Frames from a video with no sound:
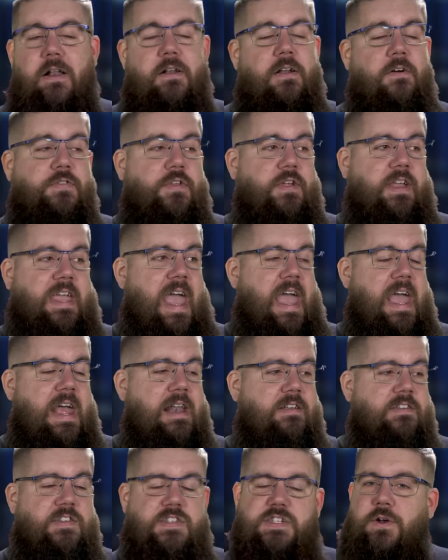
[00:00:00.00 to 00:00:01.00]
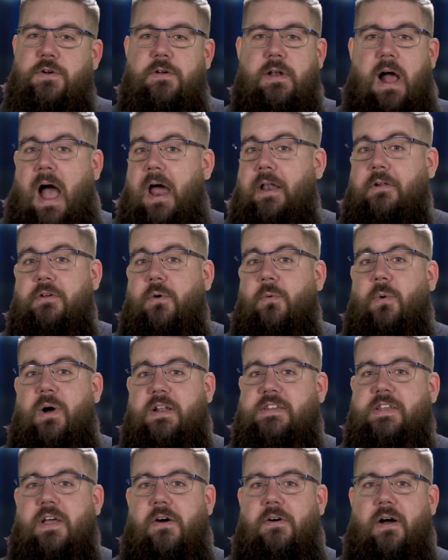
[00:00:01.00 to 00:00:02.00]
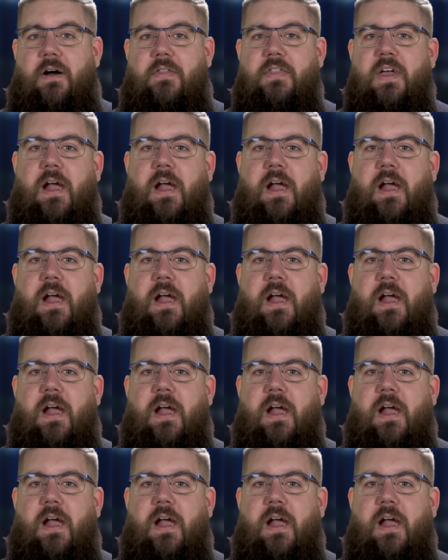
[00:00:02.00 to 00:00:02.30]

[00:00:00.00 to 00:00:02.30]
I don't know if the can is screwed. I don't know what's going on